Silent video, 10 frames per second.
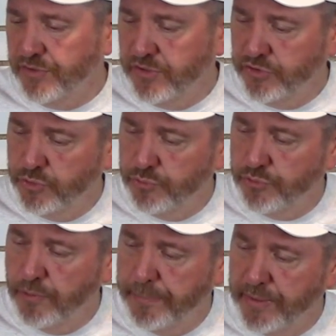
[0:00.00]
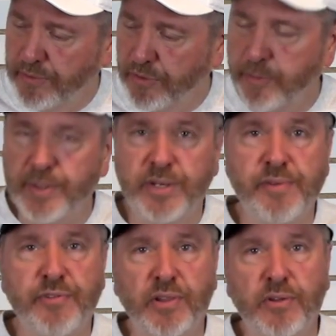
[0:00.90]
shoes to appear a little bit
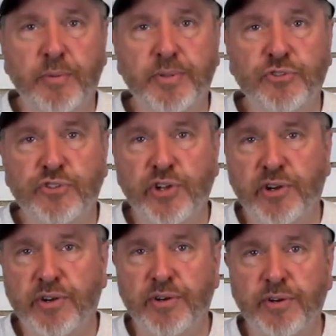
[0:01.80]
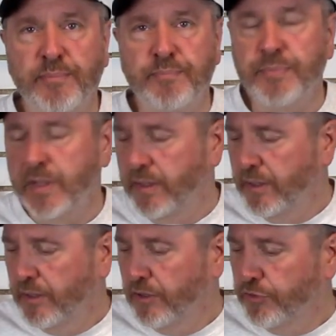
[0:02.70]
different, a little bit starker.
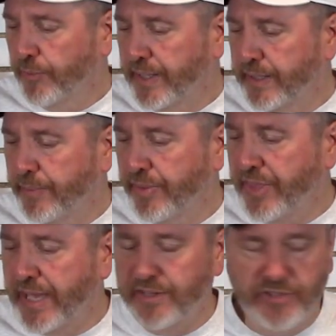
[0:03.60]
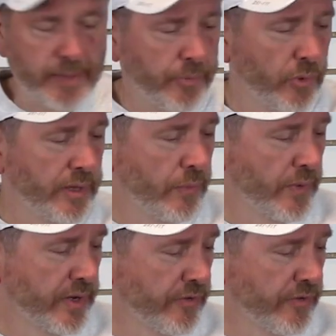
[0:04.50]
So what I did with that is I pulled out one of